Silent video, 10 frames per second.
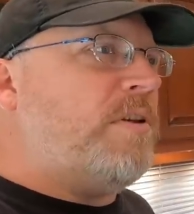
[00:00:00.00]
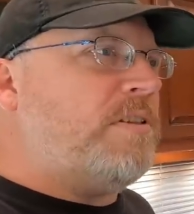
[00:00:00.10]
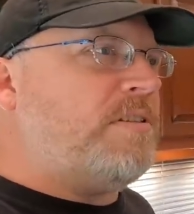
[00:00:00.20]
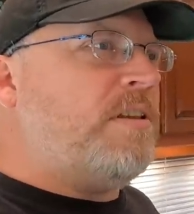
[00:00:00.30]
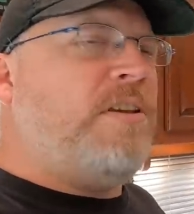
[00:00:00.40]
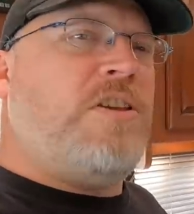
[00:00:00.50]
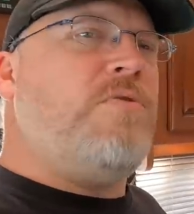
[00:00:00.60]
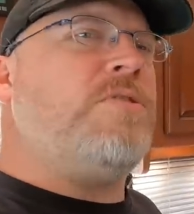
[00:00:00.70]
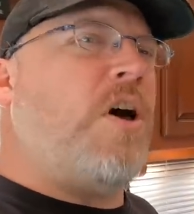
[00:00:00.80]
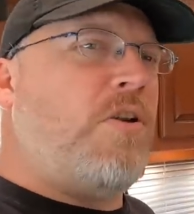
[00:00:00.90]
was
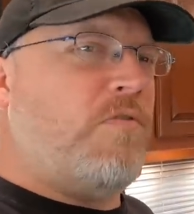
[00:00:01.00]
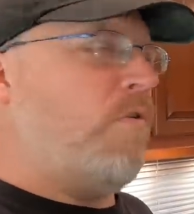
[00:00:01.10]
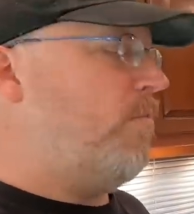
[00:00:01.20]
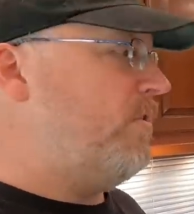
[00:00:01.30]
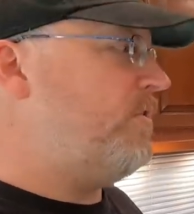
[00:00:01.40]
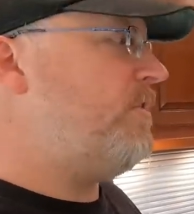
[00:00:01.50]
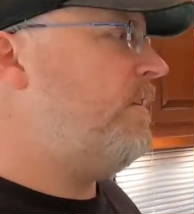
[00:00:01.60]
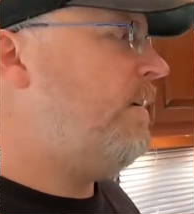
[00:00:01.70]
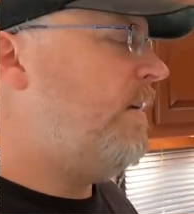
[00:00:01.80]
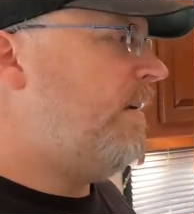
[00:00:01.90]
Hughes Autoformers.
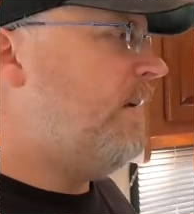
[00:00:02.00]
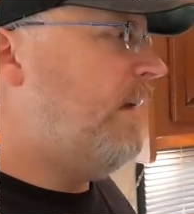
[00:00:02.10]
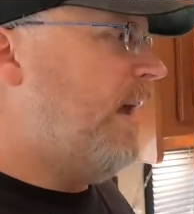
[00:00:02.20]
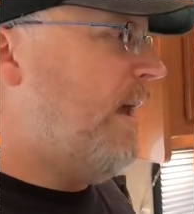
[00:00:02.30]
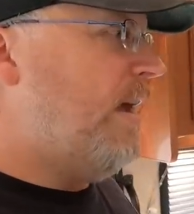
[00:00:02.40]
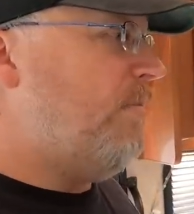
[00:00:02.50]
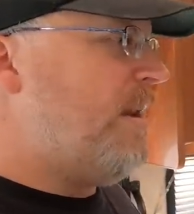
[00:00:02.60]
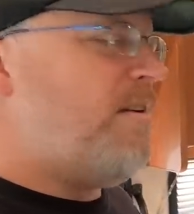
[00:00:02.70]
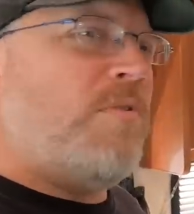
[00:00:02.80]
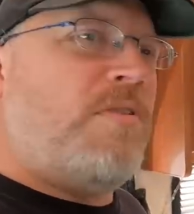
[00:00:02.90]
Uh, we
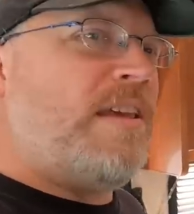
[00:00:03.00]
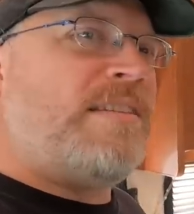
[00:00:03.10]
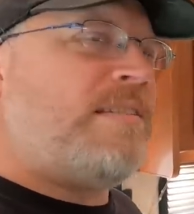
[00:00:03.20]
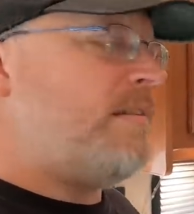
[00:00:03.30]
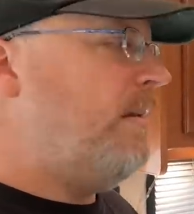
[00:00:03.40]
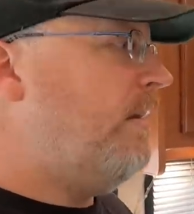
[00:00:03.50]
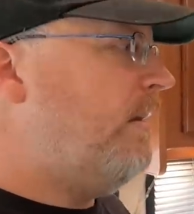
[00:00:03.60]
didn't order this.